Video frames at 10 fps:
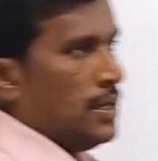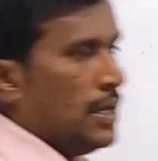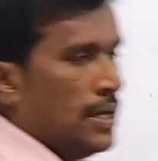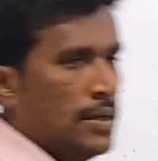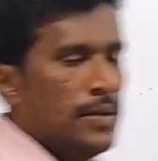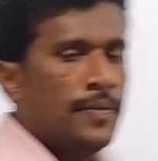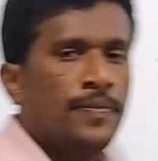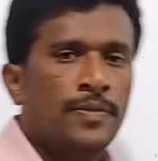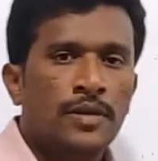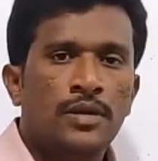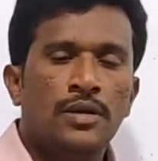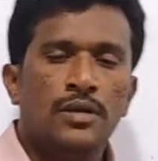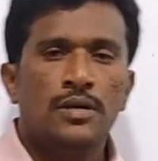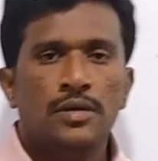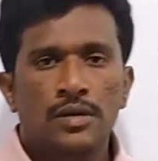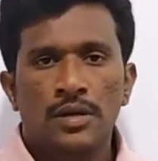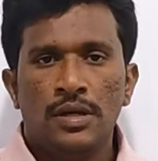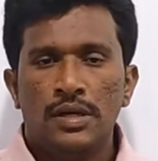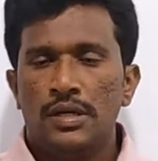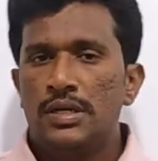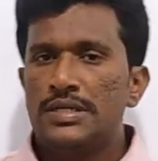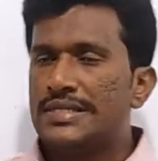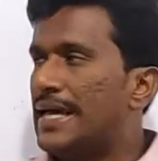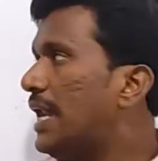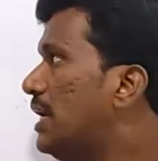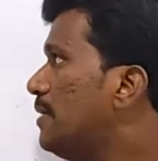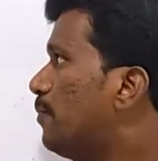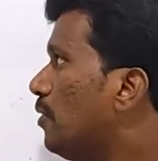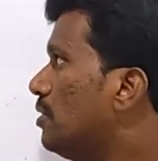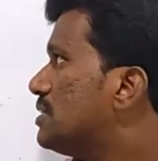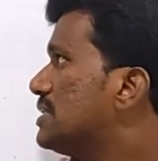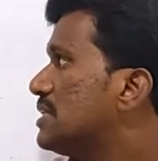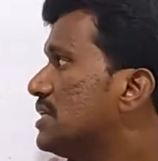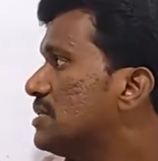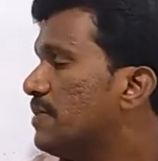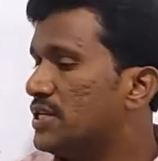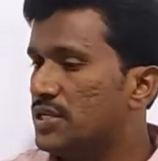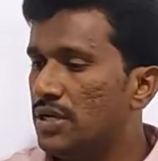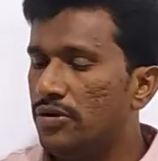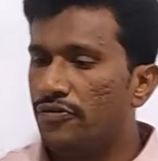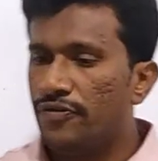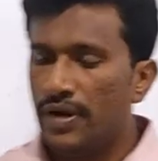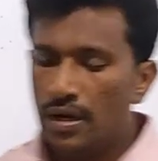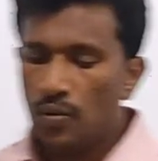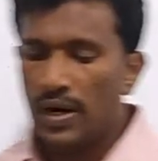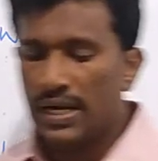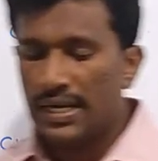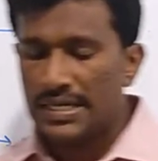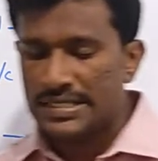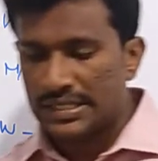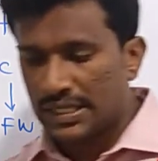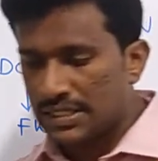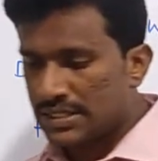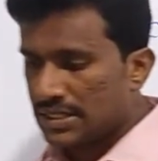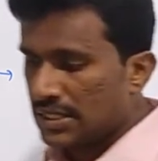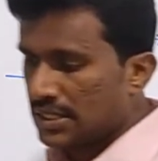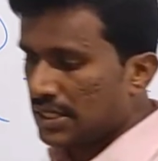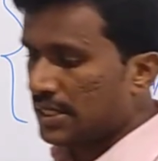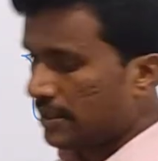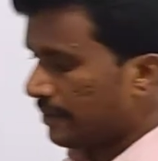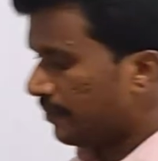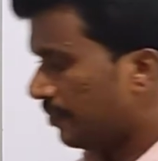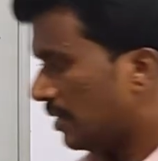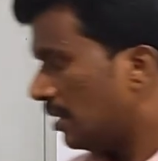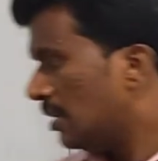Yeah. In salient pole synchronous machine, field winding is concentrated.